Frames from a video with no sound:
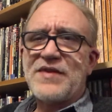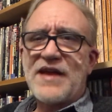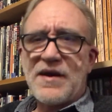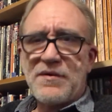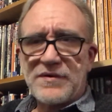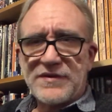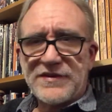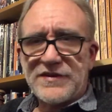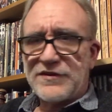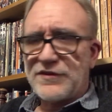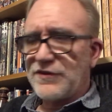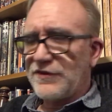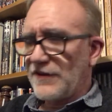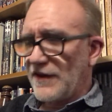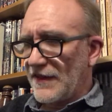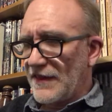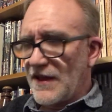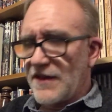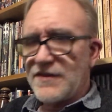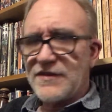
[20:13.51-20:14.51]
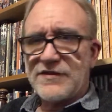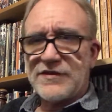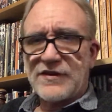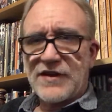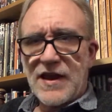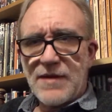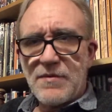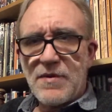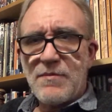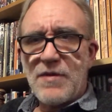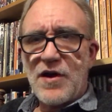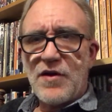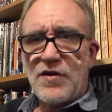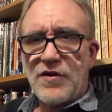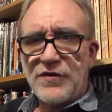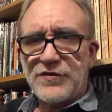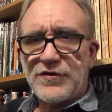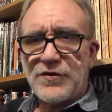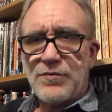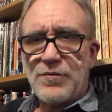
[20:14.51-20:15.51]
was interesting. That this came about
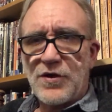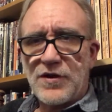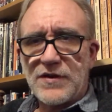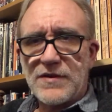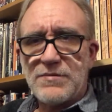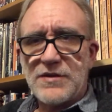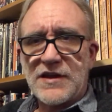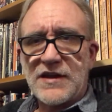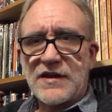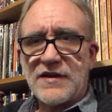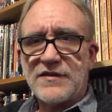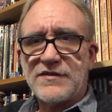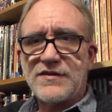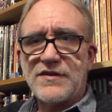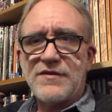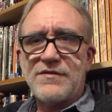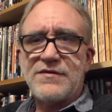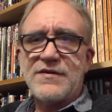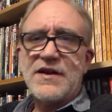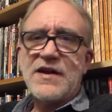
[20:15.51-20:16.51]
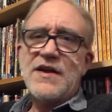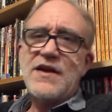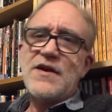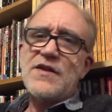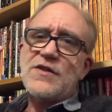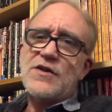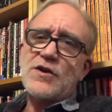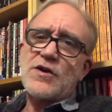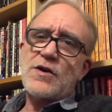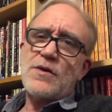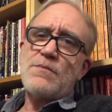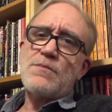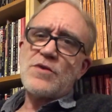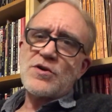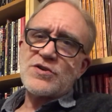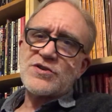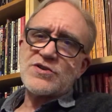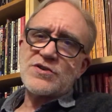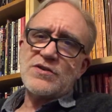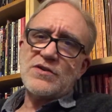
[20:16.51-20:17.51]
also partly because of the
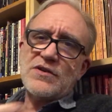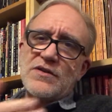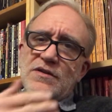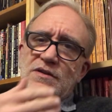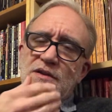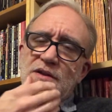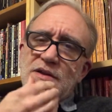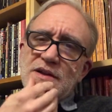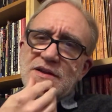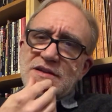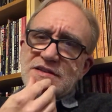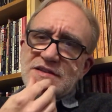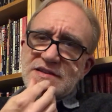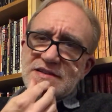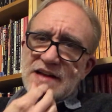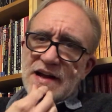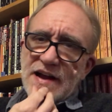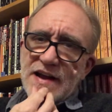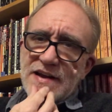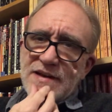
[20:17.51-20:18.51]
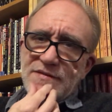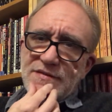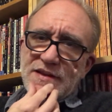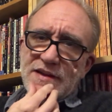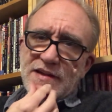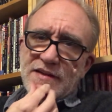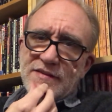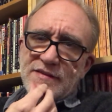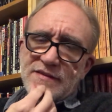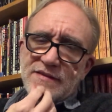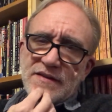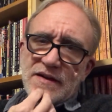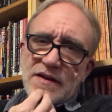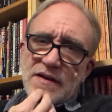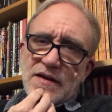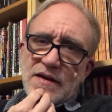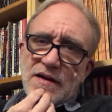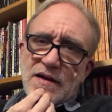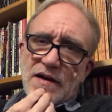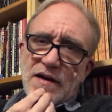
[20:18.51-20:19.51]
commercial side of this,
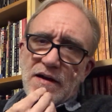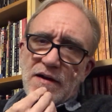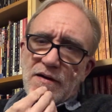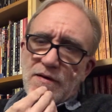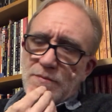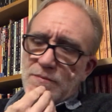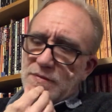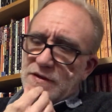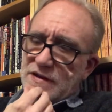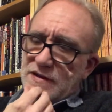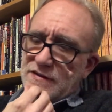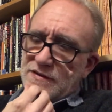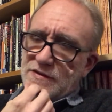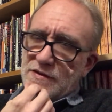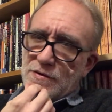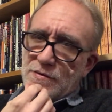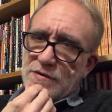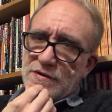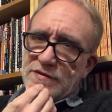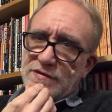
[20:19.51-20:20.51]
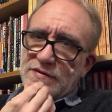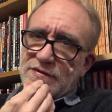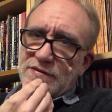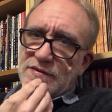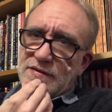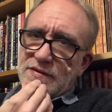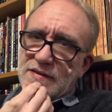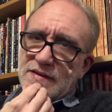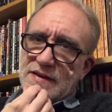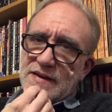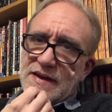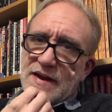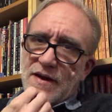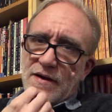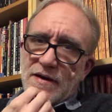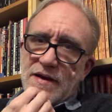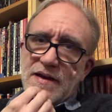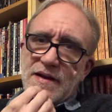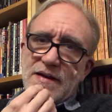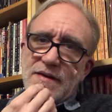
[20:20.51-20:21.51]
because there was
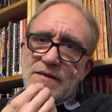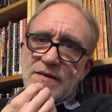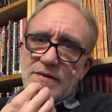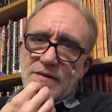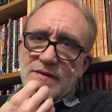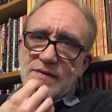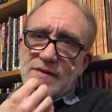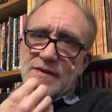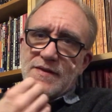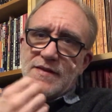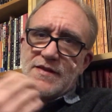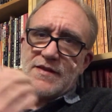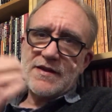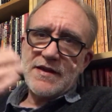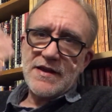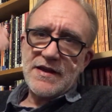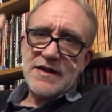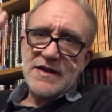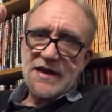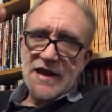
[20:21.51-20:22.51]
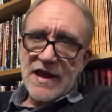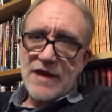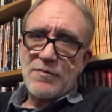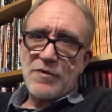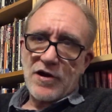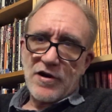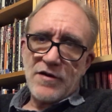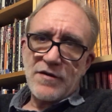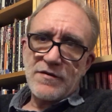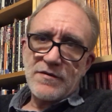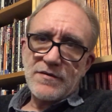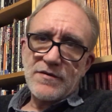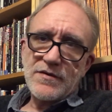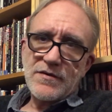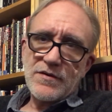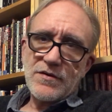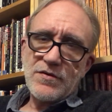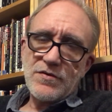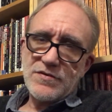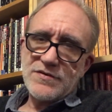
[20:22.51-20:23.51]
Gary the gamer,
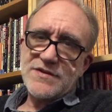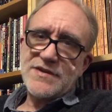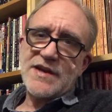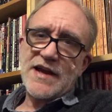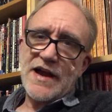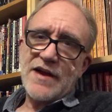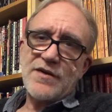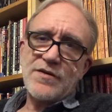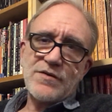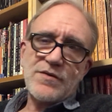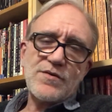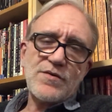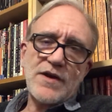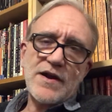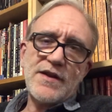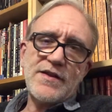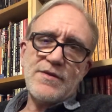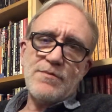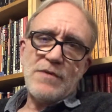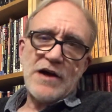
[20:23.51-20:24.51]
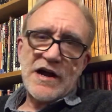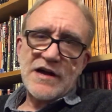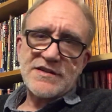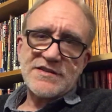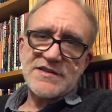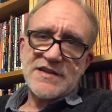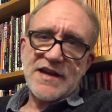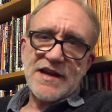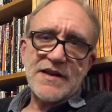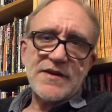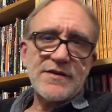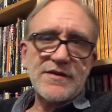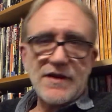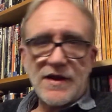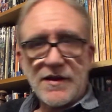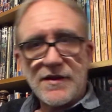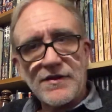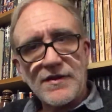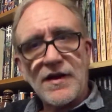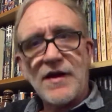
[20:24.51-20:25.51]
who's the guy who created the box set and
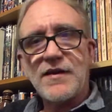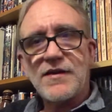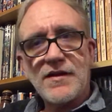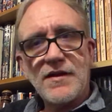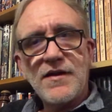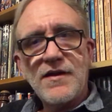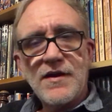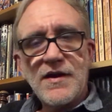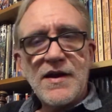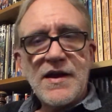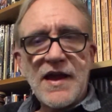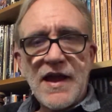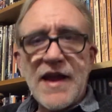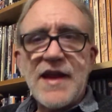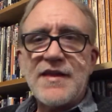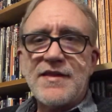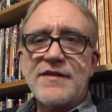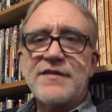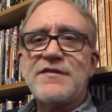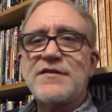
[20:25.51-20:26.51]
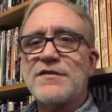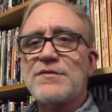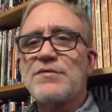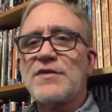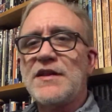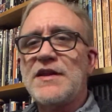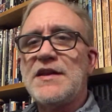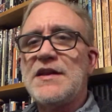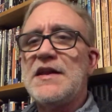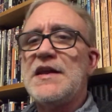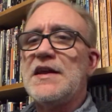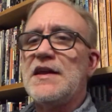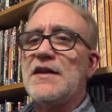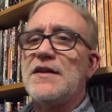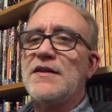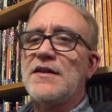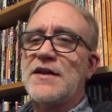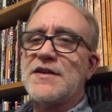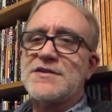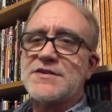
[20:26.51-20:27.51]
thought, hey, this is really neat.
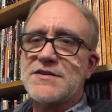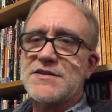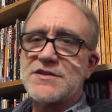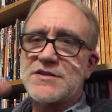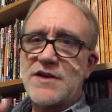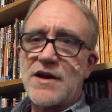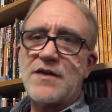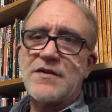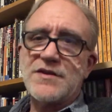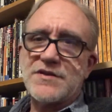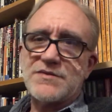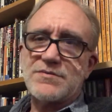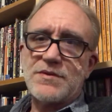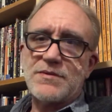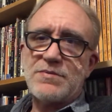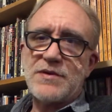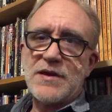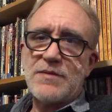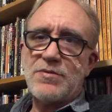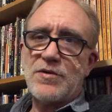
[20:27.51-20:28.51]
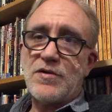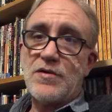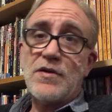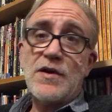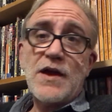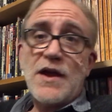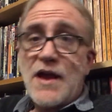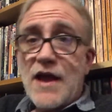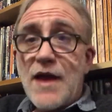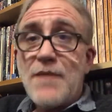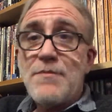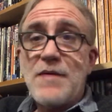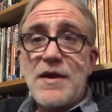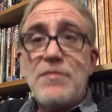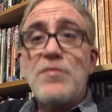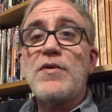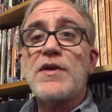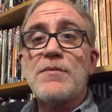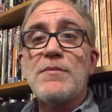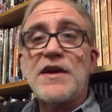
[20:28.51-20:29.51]
Let's share this with people, and maybe
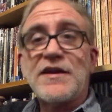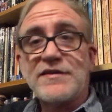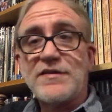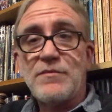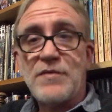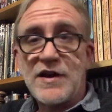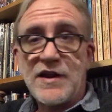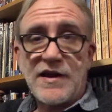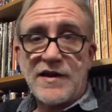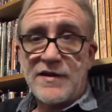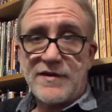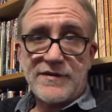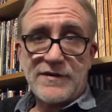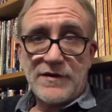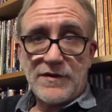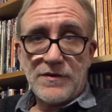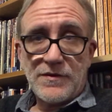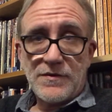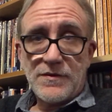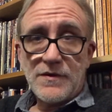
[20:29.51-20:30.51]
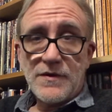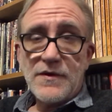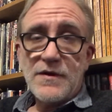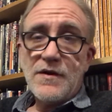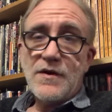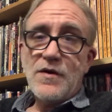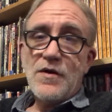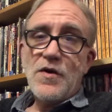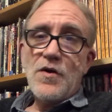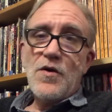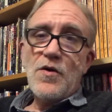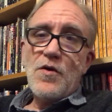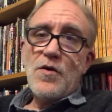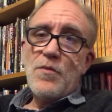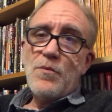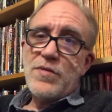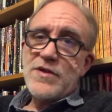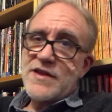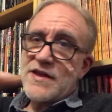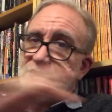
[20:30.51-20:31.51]
we can make some money on it too.
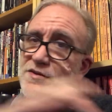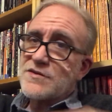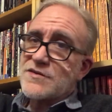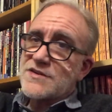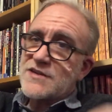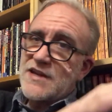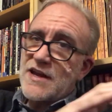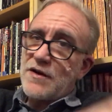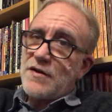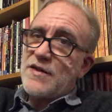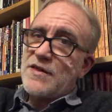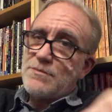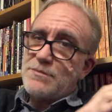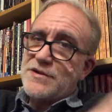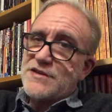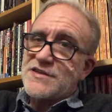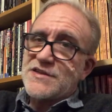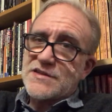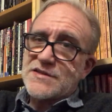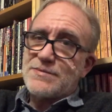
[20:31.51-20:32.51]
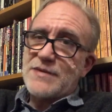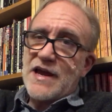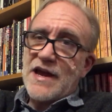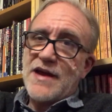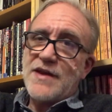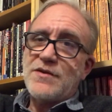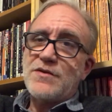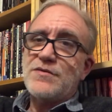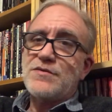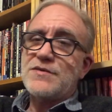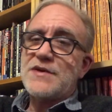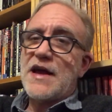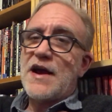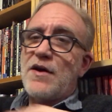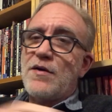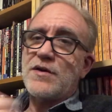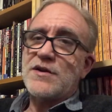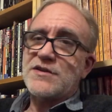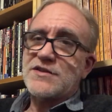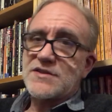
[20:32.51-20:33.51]
But then there's Gary the businessman, who
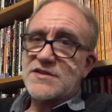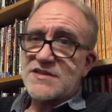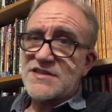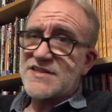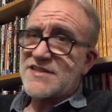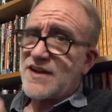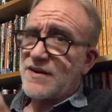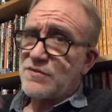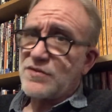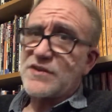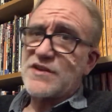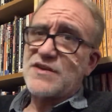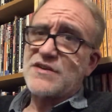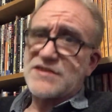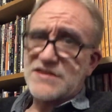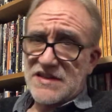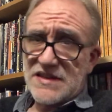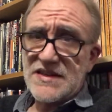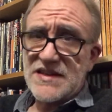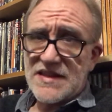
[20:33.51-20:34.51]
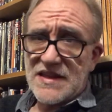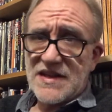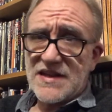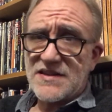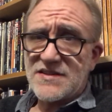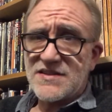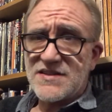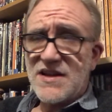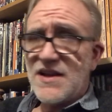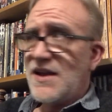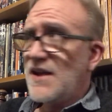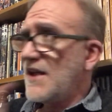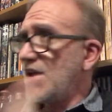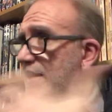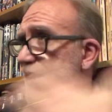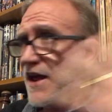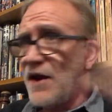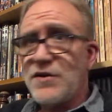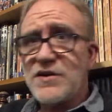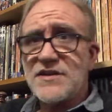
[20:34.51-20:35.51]
now is several years into this, and
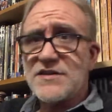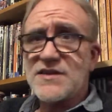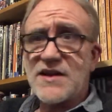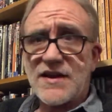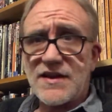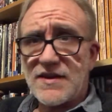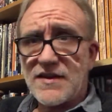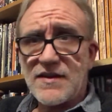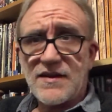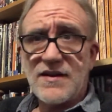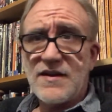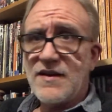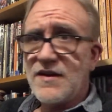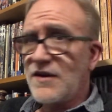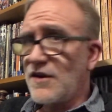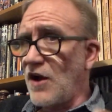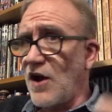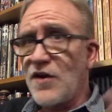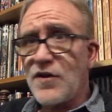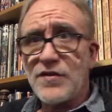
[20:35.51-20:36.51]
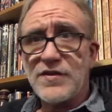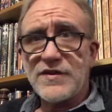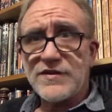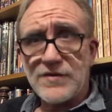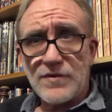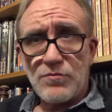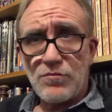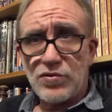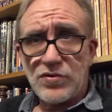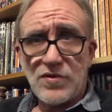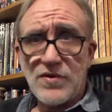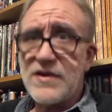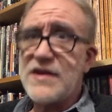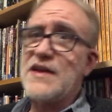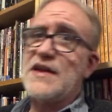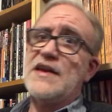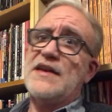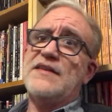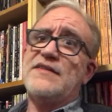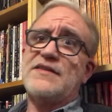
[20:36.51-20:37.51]
now he's like got all these
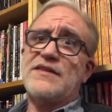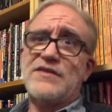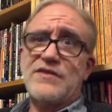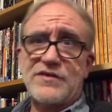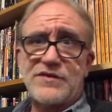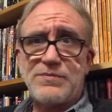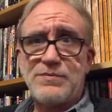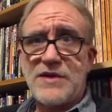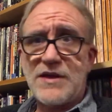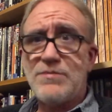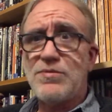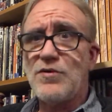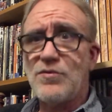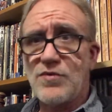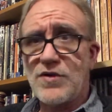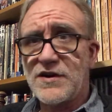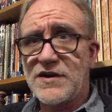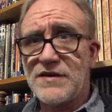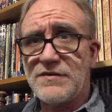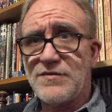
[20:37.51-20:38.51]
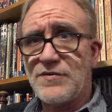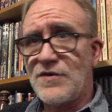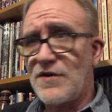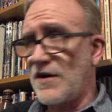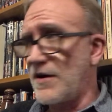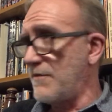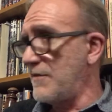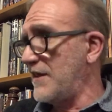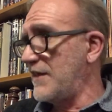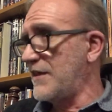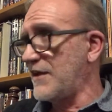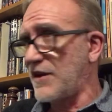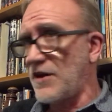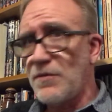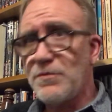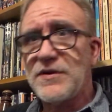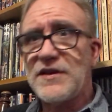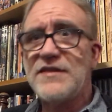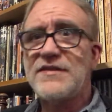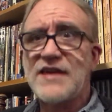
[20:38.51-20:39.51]
employees, and there's people working for him, and the
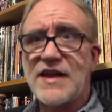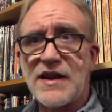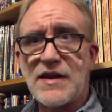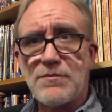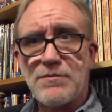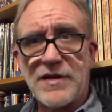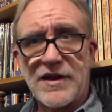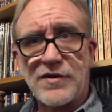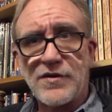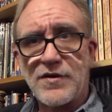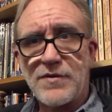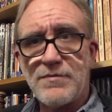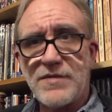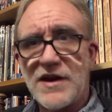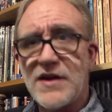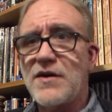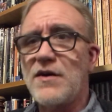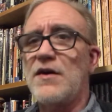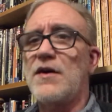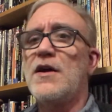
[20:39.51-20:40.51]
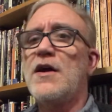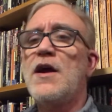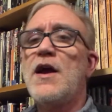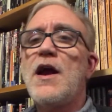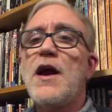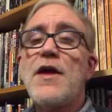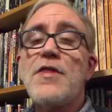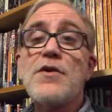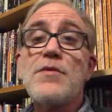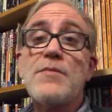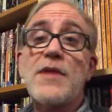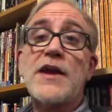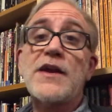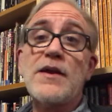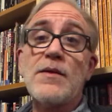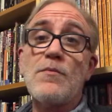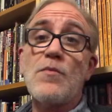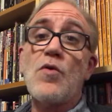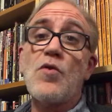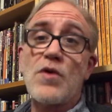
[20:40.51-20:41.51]
company's getting bigger and bigger, and they're
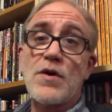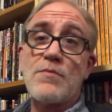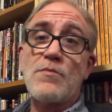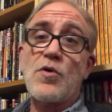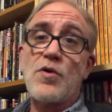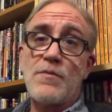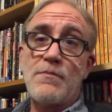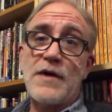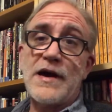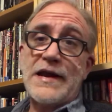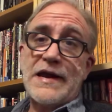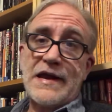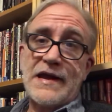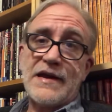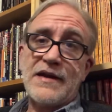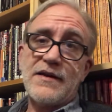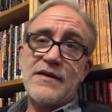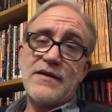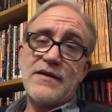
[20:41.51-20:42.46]
making more and more money,